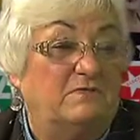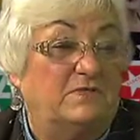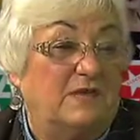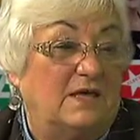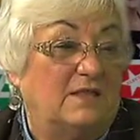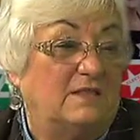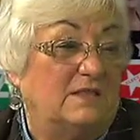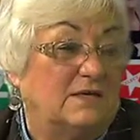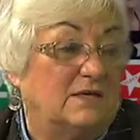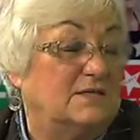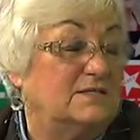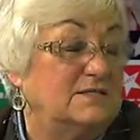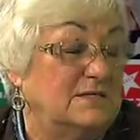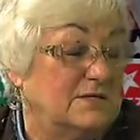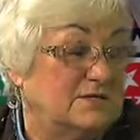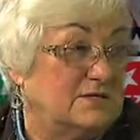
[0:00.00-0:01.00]
they think
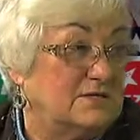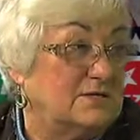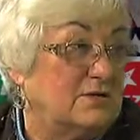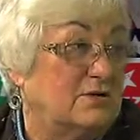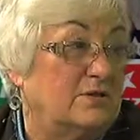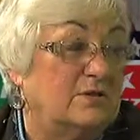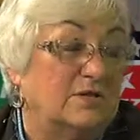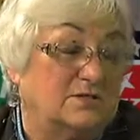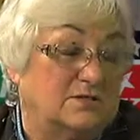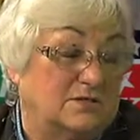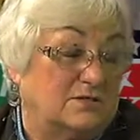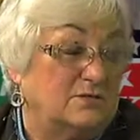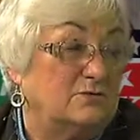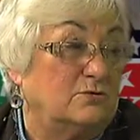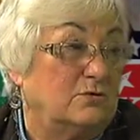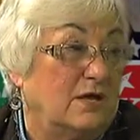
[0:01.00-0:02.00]
it's necessary, they'll still do that.